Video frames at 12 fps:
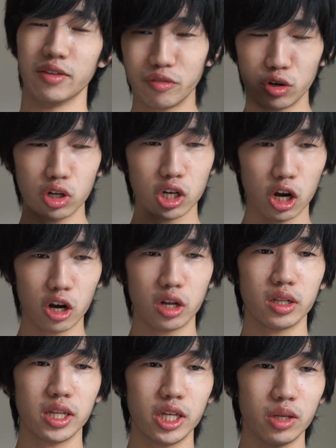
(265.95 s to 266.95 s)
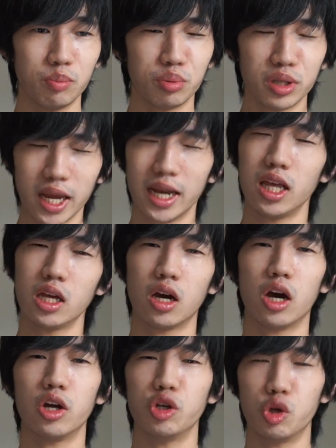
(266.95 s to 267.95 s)
If you're currently planning
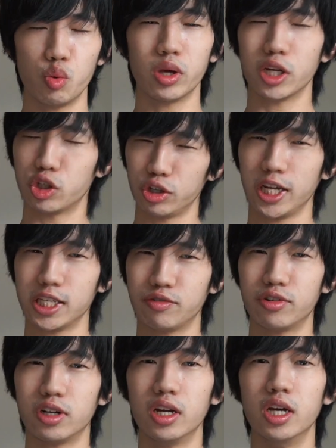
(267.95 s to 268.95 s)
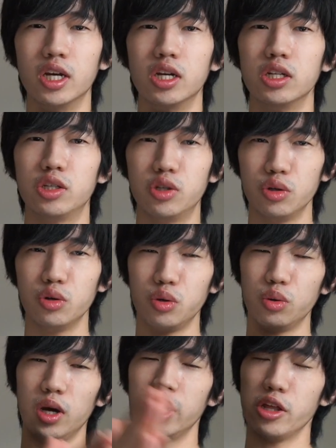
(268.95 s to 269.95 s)
on doing a transfer
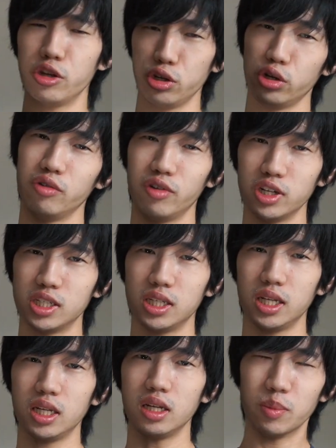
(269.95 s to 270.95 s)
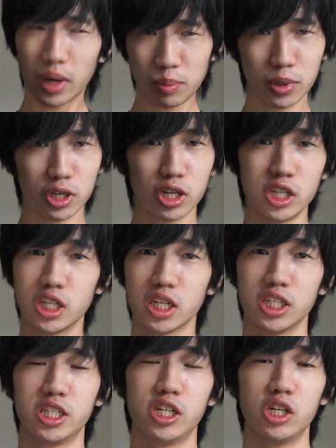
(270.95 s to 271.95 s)
to another university, it might be good to
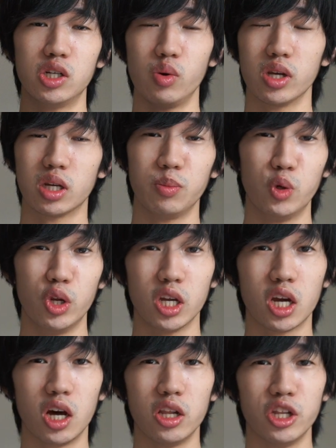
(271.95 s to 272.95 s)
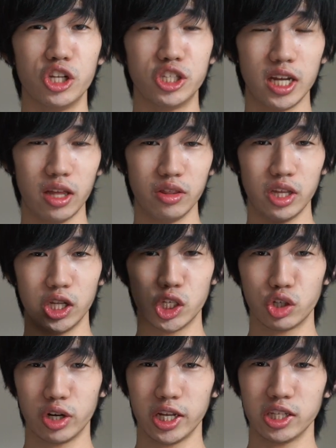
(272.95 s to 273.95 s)
consider doing community college and then
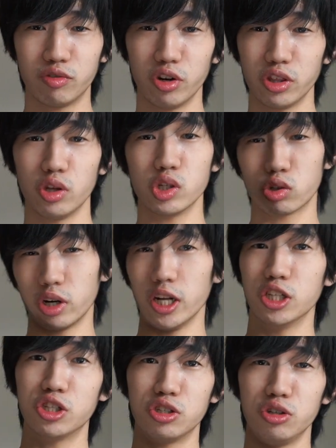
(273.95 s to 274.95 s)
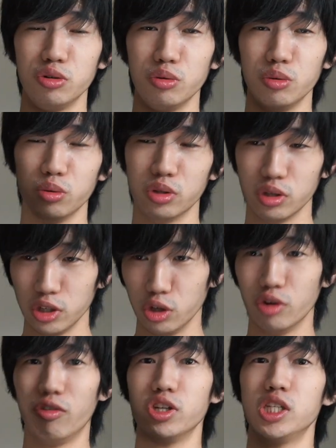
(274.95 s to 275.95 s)
transferring those credits to the
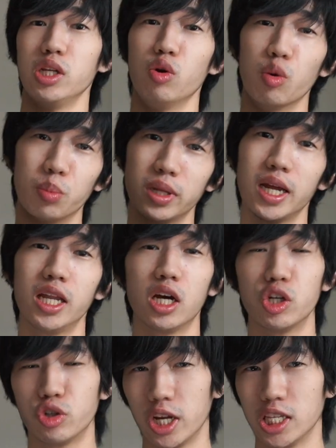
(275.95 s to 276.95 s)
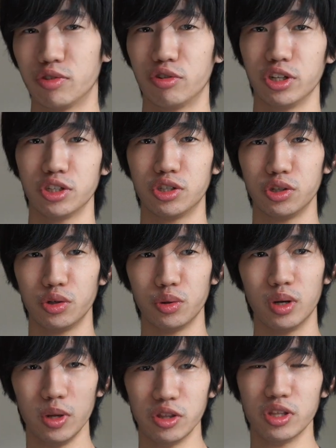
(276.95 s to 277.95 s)
university you were planning on transferring to
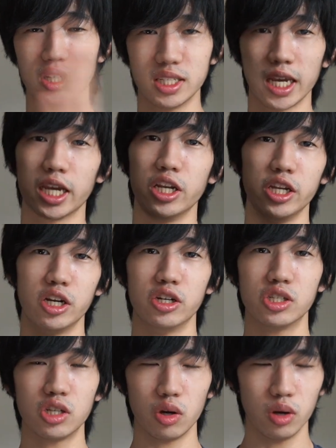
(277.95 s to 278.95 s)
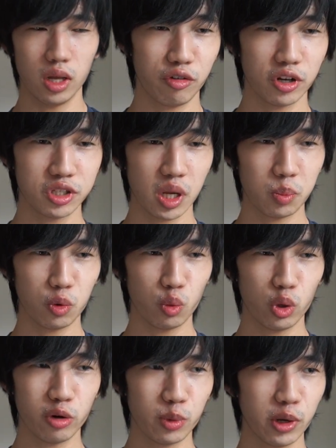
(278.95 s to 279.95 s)
in the second year. So for example,
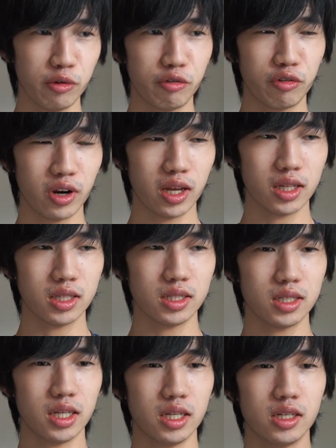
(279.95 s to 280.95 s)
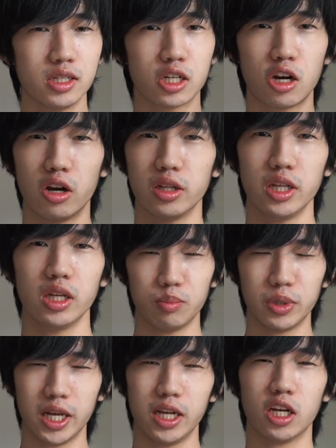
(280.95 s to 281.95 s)
one of my friends is currently
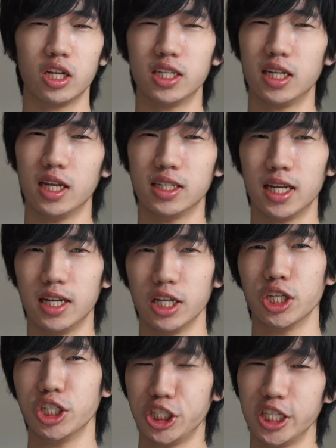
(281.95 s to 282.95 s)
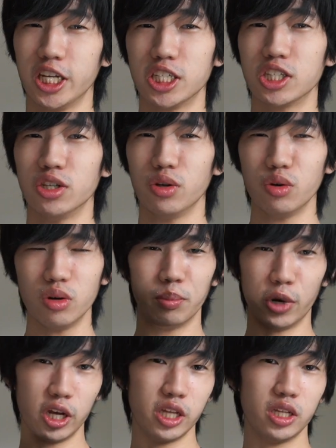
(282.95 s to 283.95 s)
planning on attending G S U,
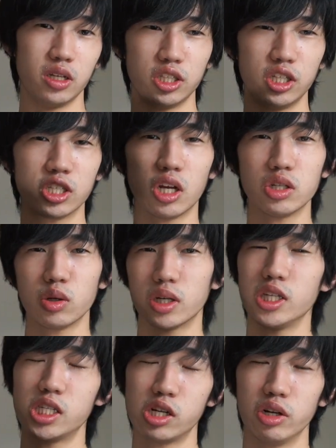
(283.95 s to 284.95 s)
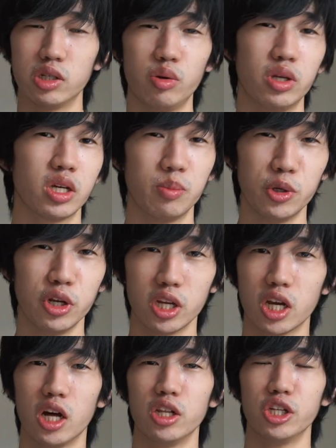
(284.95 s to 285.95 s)
but she's also considering doing community
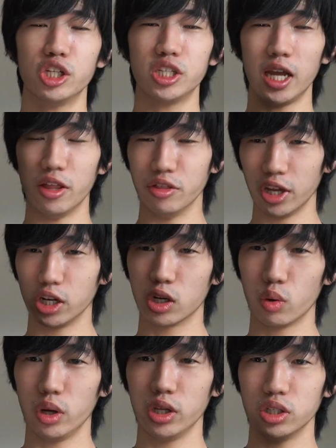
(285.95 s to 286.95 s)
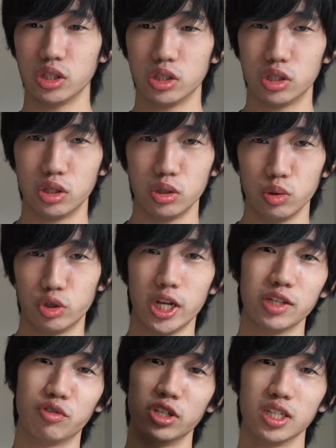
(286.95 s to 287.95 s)
college and then going to
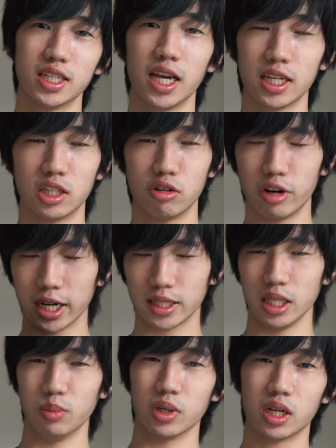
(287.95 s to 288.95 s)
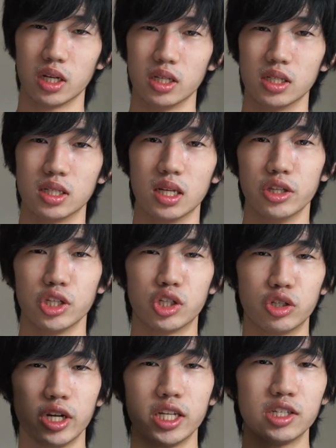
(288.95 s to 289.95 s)
transfer to Tech directly because the
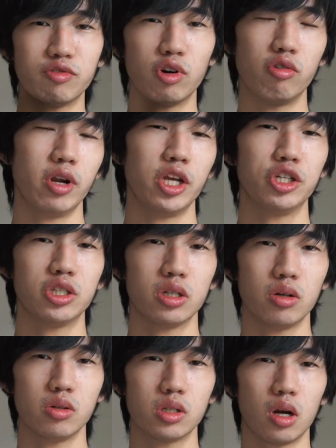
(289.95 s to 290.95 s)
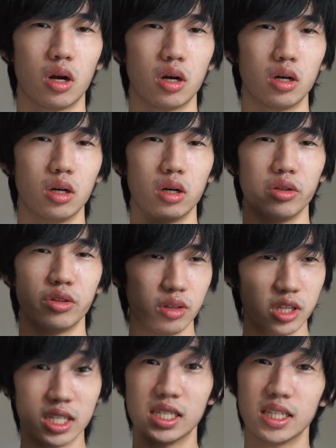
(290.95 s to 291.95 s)
transfer ratios are
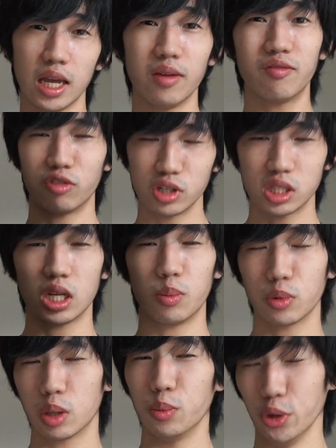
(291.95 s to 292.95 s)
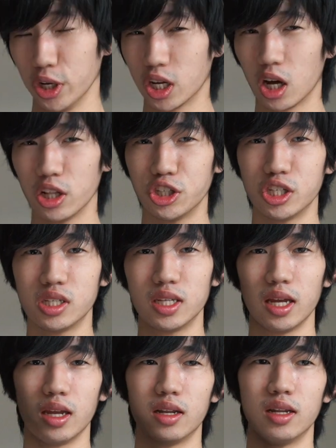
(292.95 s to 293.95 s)
the same for some community colleges,
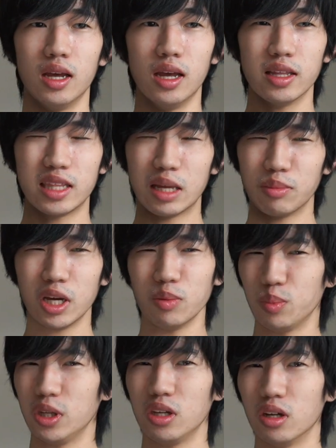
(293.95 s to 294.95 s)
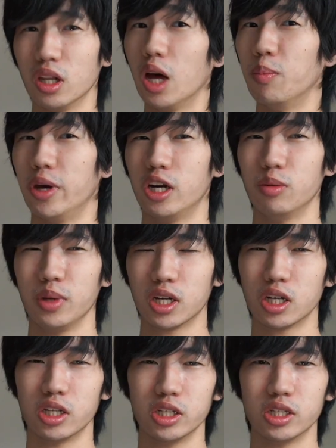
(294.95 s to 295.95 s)
and that might be a lot better
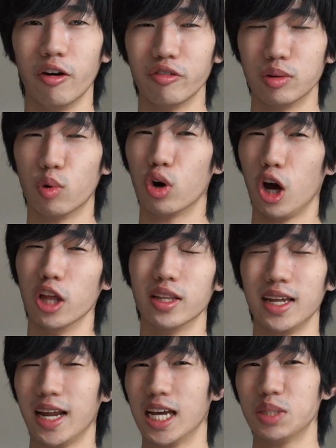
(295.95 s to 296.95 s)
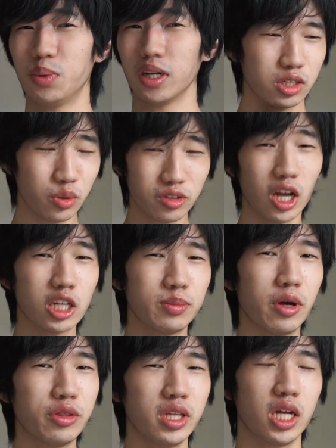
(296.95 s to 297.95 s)
because of the more online aspect. So we talked
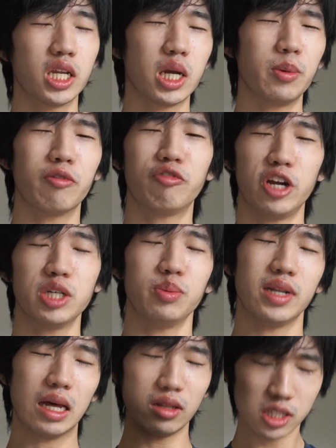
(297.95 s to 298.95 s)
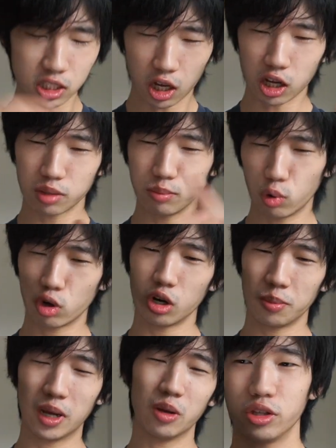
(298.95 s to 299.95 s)
about the incoming freshmen. Now let's talk more
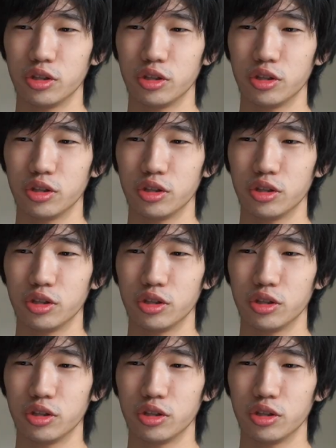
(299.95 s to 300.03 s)
about